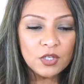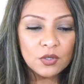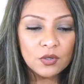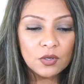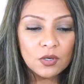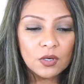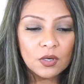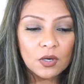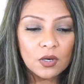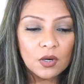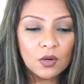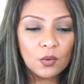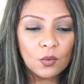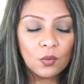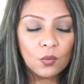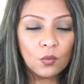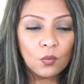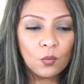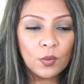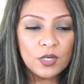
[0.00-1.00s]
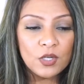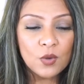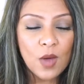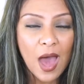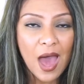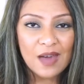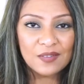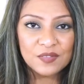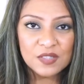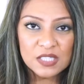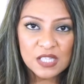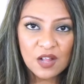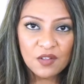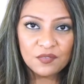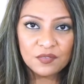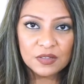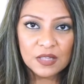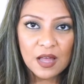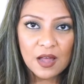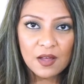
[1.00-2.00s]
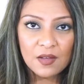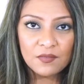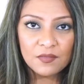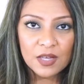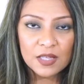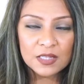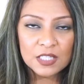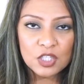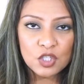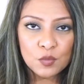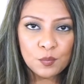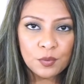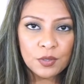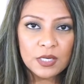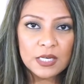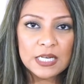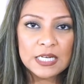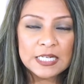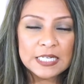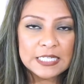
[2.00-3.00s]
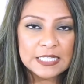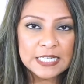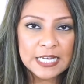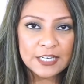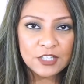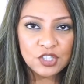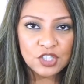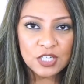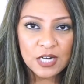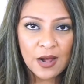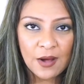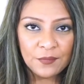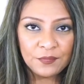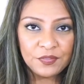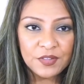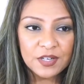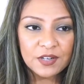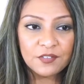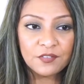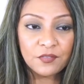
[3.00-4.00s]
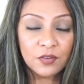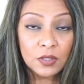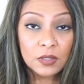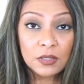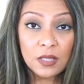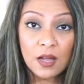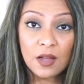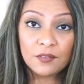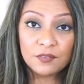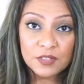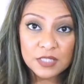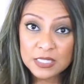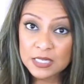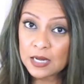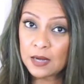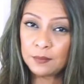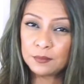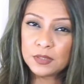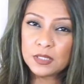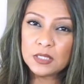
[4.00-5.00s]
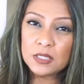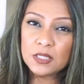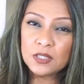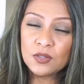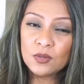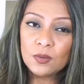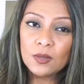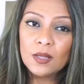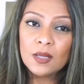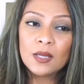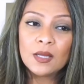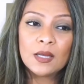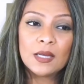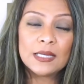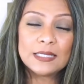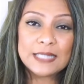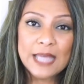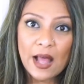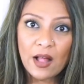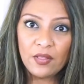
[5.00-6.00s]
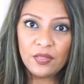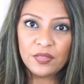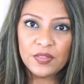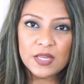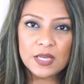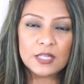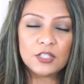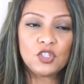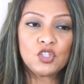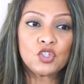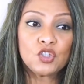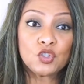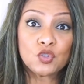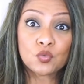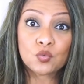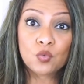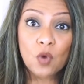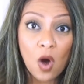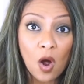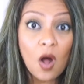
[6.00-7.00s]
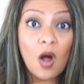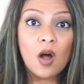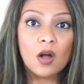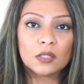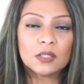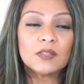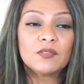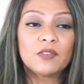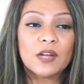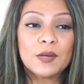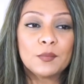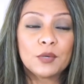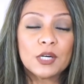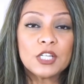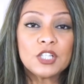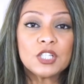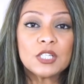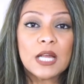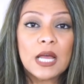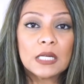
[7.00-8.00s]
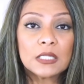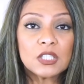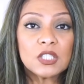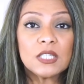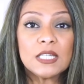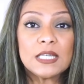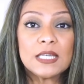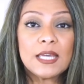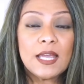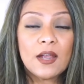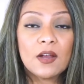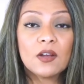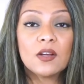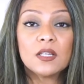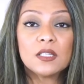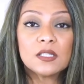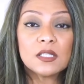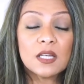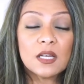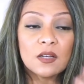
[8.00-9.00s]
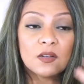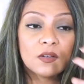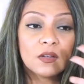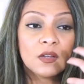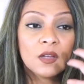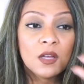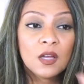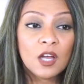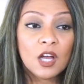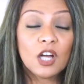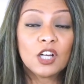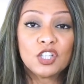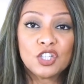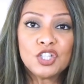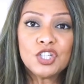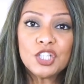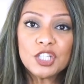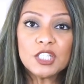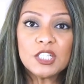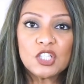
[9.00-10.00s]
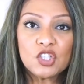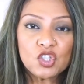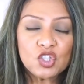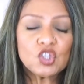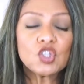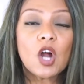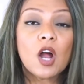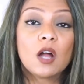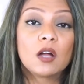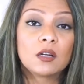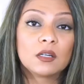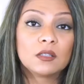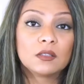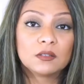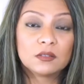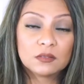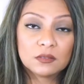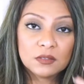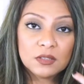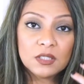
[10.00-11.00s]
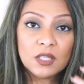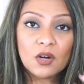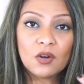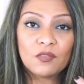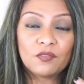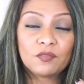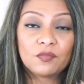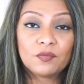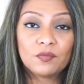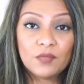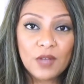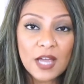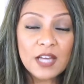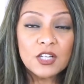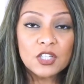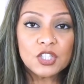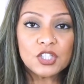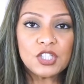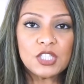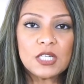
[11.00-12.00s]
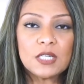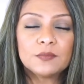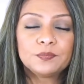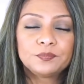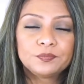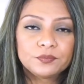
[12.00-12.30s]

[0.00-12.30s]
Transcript: you have self-love and then you put an intention out there for love to come to you, it's healthy, it's strong. The vibration actually carries a good, strong, you know, energy.